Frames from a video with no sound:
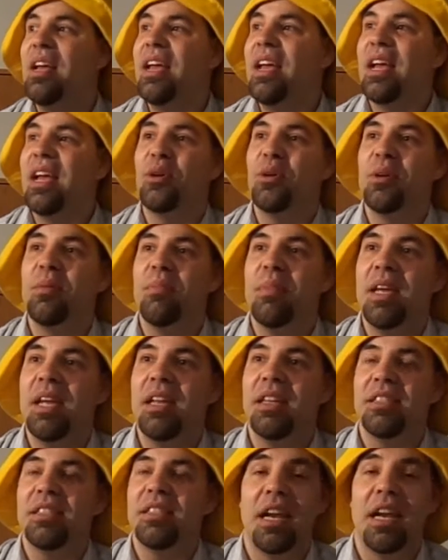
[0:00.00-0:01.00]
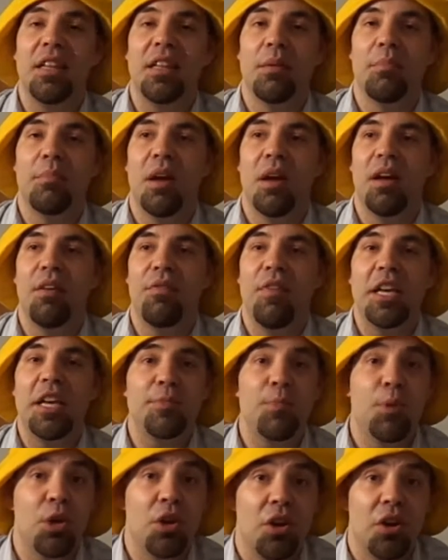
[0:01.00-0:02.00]
It could mean sending them a
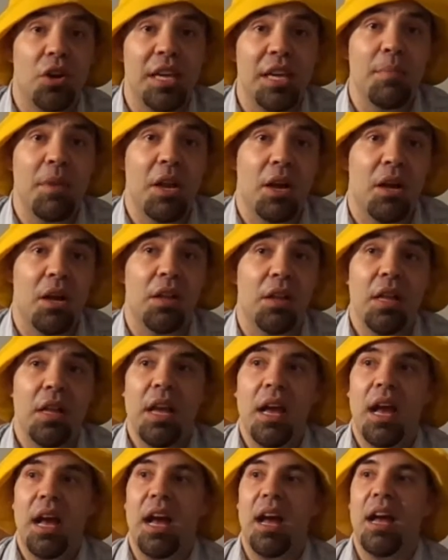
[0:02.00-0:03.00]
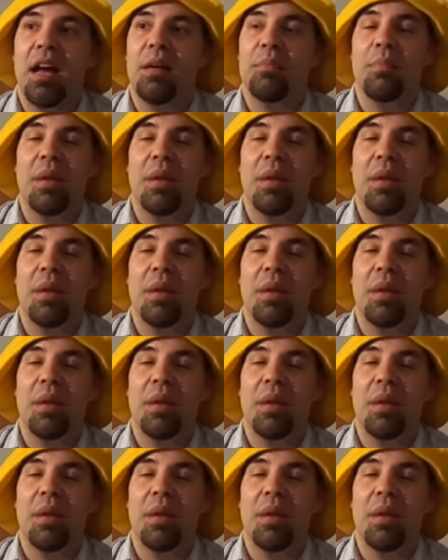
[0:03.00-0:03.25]
Facebook or an email uh,